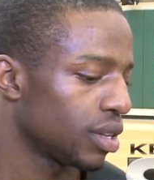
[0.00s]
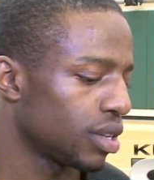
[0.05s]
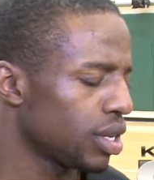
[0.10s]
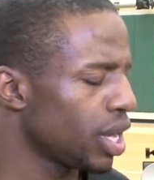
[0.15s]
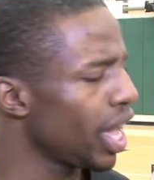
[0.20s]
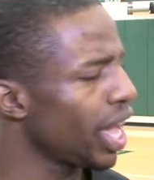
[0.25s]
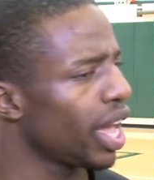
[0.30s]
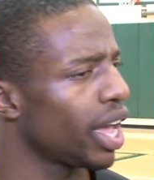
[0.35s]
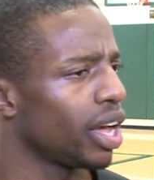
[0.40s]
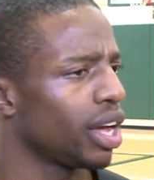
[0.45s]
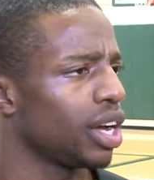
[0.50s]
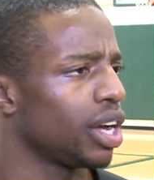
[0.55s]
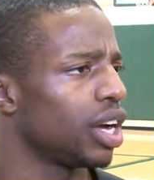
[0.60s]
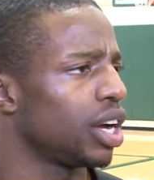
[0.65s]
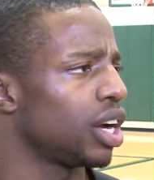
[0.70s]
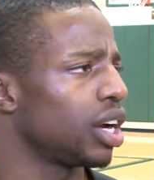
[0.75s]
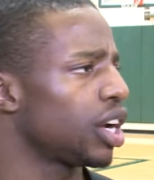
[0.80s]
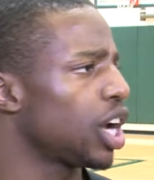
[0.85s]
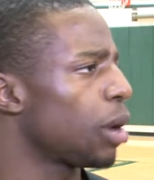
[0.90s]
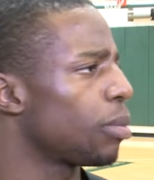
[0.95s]
Yeah,
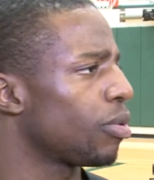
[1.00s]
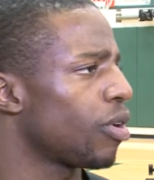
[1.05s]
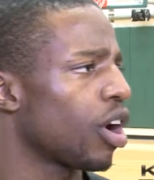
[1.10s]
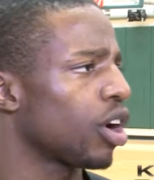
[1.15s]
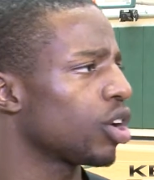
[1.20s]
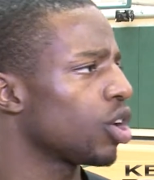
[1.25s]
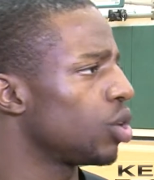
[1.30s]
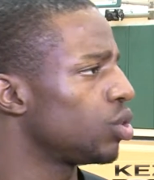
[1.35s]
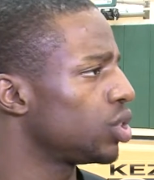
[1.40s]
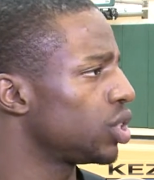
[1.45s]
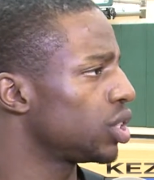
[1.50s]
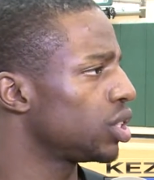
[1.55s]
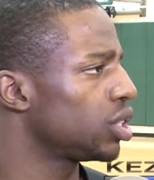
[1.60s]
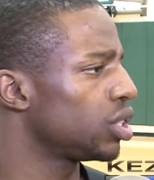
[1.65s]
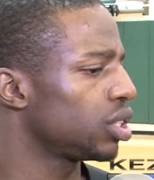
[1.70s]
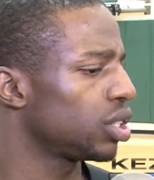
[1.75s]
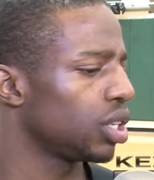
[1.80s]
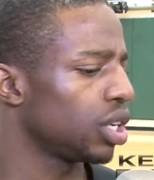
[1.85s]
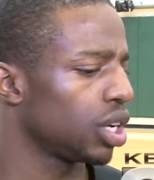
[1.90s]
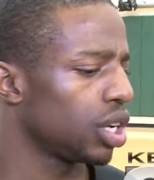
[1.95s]
a couple of our
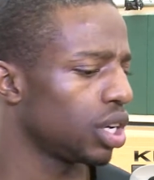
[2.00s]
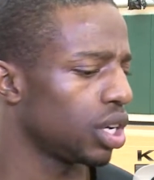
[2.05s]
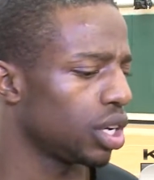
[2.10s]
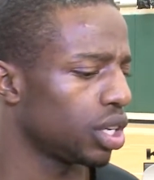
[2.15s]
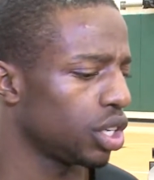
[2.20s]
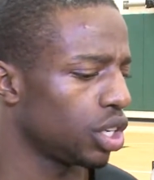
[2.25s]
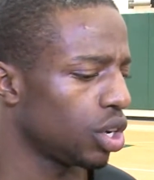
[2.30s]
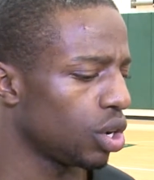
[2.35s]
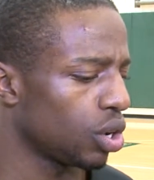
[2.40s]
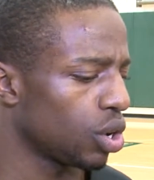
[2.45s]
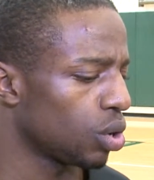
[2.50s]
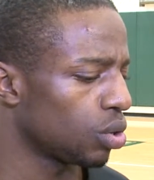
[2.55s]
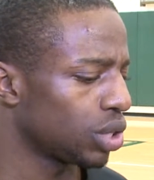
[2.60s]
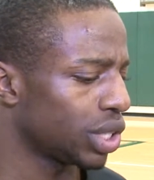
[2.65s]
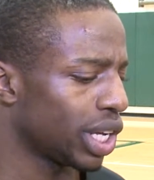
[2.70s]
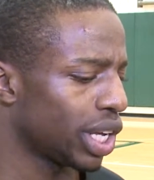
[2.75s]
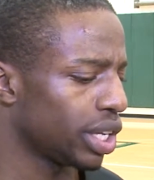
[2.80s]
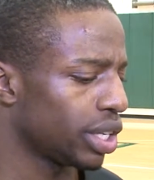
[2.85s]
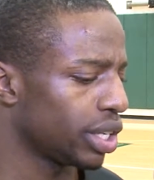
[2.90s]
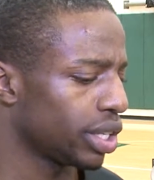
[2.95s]
coaches, you know, Coach
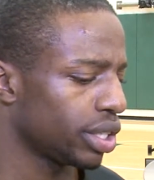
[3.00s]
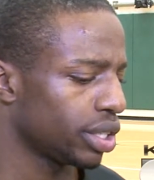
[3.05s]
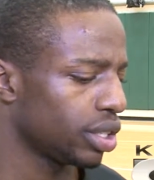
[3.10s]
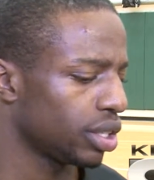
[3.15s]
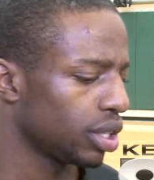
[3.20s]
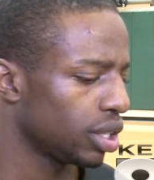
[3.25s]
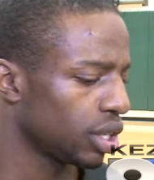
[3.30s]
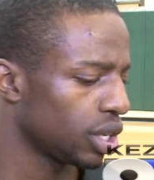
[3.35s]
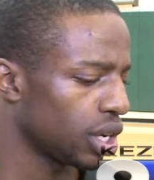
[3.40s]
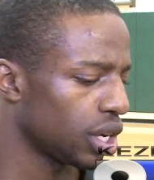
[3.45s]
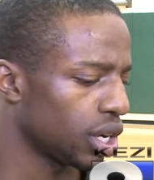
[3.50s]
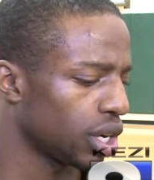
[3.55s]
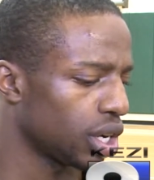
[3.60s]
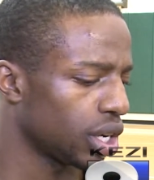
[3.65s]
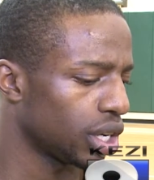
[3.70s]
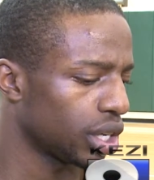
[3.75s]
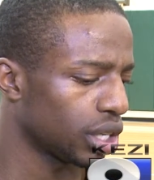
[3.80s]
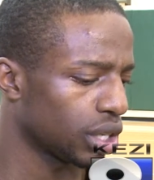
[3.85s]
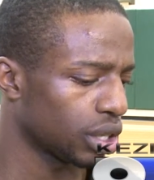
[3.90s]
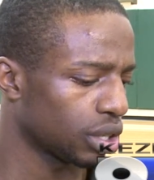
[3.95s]
Kenya,
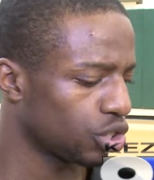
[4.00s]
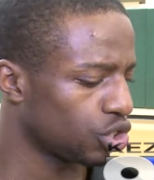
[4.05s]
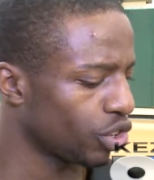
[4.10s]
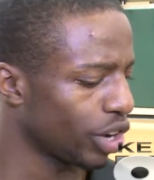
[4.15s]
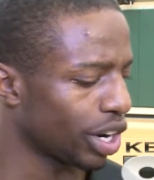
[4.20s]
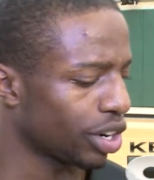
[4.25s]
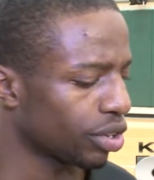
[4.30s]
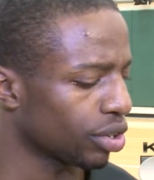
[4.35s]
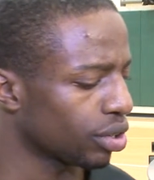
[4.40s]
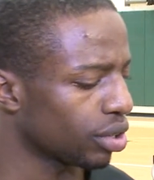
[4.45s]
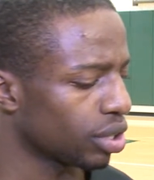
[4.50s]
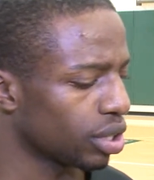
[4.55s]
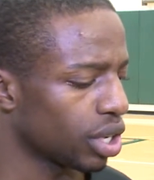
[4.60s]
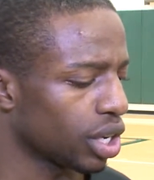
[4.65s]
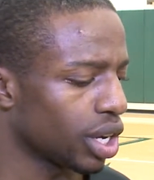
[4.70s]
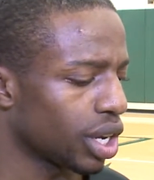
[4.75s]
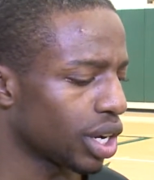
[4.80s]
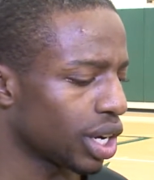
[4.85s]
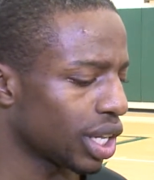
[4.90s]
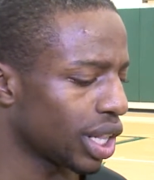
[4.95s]
trainer
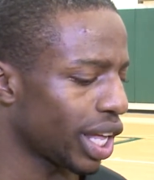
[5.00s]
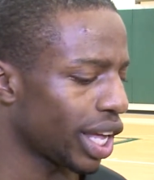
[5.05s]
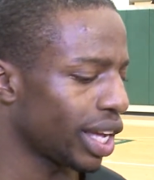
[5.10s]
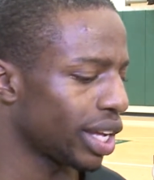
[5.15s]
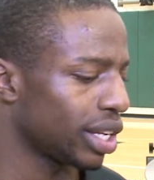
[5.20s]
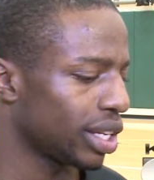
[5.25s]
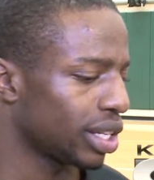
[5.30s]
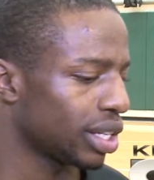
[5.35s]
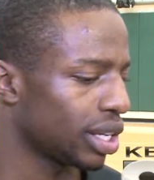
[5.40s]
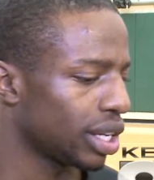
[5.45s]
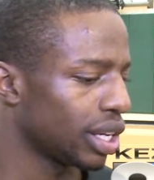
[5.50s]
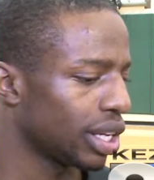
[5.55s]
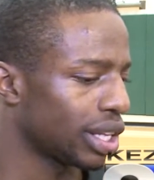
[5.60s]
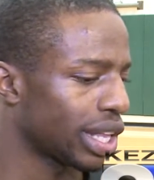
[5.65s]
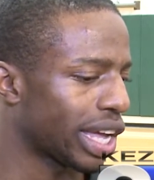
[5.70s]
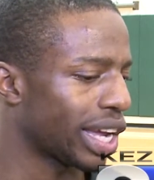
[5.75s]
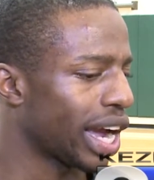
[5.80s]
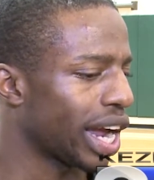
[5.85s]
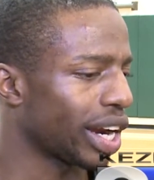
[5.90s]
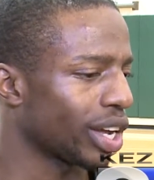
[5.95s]
Clay,
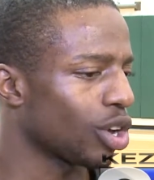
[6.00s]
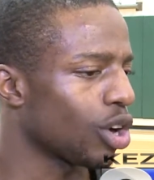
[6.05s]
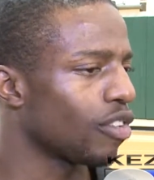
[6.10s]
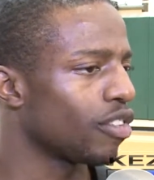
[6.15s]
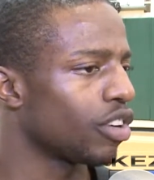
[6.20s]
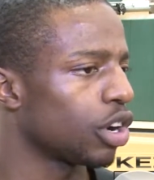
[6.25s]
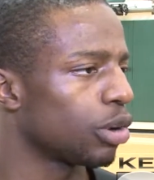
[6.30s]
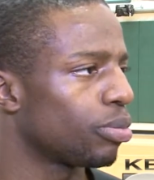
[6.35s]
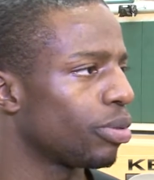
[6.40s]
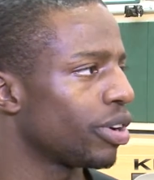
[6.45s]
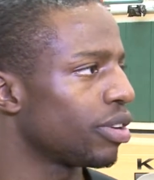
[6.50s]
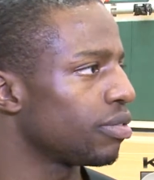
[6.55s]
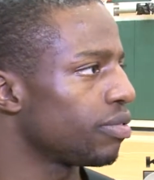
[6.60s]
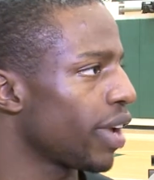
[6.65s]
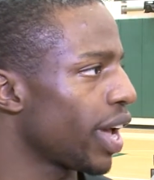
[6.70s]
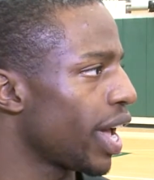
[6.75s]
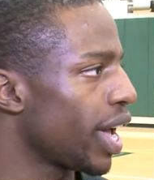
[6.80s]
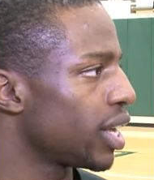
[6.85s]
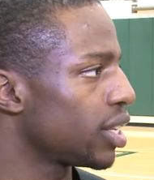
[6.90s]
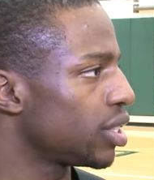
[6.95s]
they kind of go over there pretty
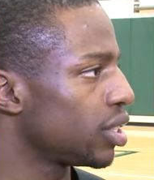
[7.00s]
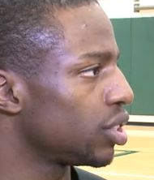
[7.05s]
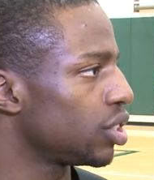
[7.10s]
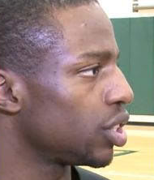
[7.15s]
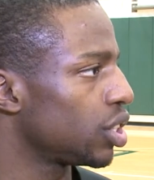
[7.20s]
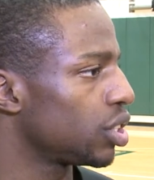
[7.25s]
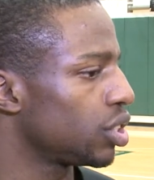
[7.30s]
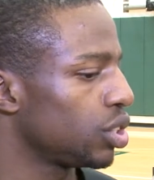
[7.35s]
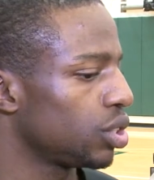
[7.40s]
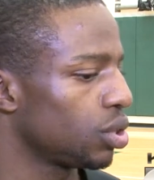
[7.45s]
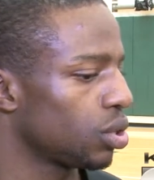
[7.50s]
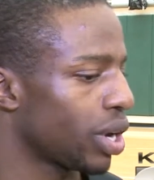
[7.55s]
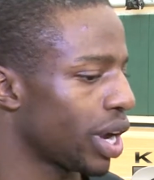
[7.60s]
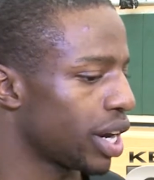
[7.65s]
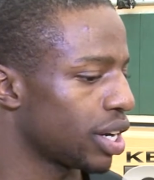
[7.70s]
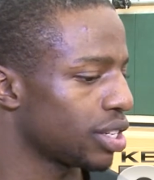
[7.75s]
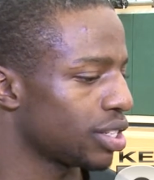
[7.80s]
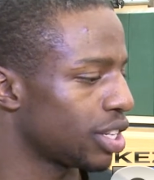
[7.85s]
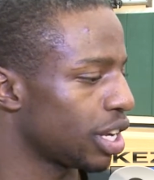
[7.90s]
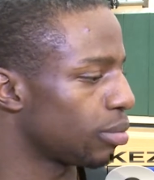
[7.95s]
fast and just, you know,
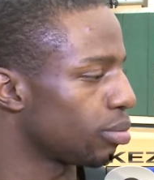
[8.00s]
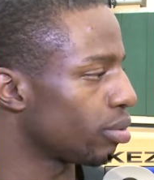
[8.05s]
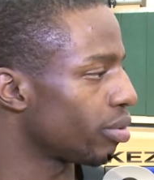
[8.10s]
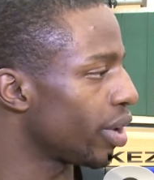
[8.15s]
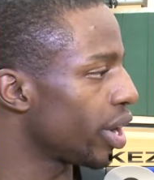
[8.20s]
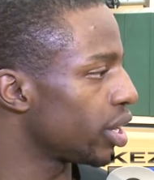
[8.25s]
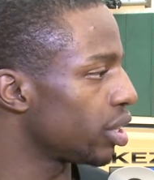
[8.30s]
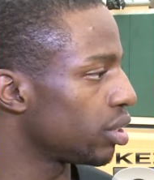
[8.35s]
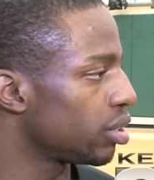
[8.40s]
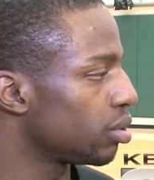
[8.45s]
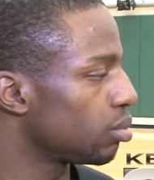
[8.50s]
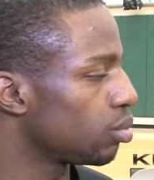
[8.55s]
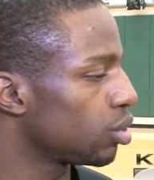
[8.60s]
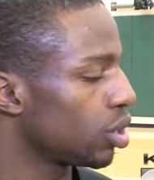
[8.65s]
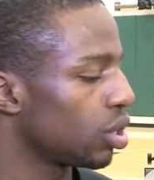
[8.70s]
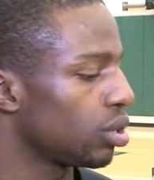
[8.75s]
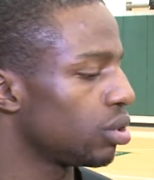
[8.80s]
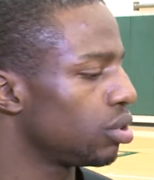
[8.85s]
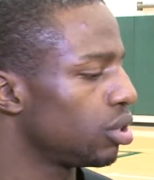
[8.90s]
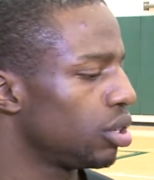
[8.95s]
kind of separated them.
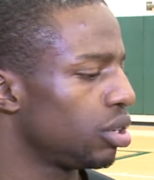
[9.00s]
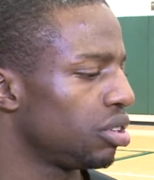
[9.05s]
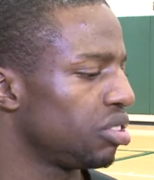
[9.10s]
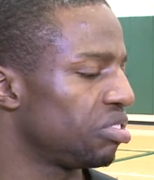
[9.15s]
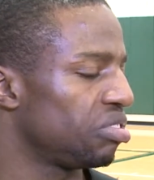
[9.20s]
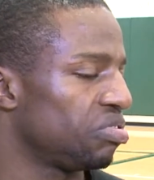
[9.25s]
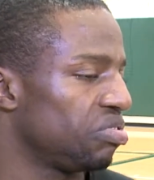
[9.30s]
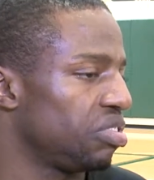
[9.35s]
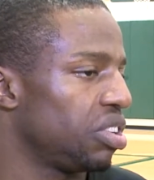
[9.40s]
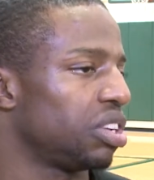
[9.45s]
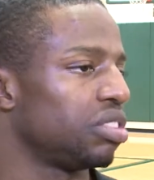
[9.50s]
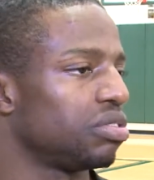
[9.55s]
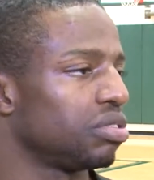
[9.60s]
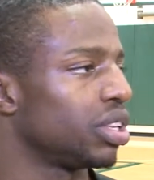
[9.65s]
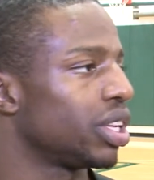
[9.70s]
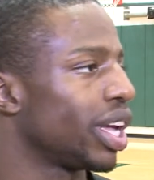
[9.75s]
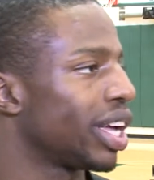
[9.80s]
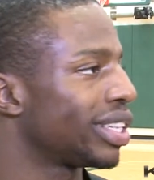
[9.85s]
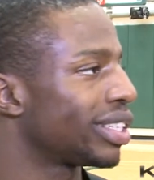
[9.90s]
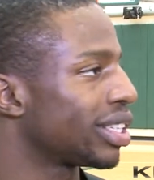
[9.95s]
So didn't
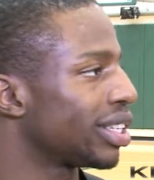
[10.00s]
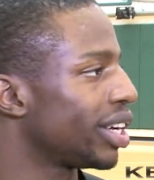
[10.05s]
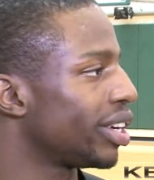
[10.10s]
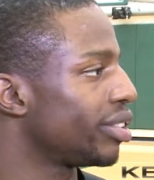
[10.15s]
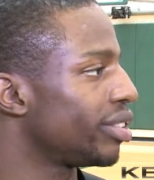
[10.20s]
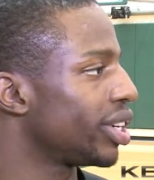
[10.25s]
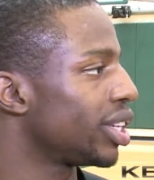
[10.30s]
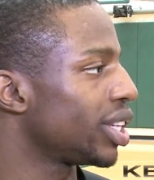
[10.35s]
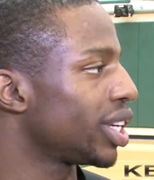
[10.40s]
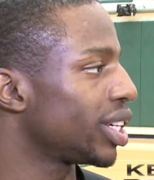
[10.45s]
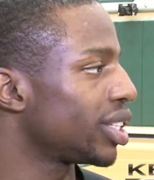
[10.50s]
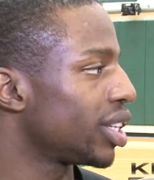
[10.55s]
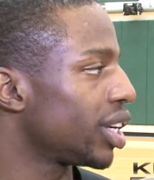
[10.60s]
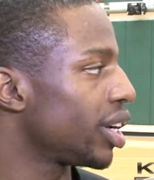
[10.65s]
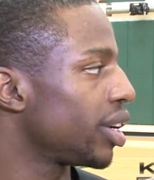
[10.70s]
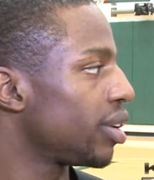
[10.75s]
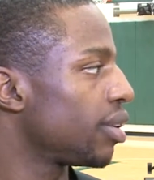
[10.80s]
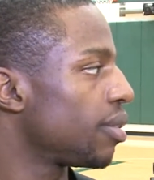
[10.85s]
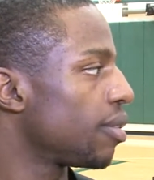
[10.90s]
really escalate or nothing like that.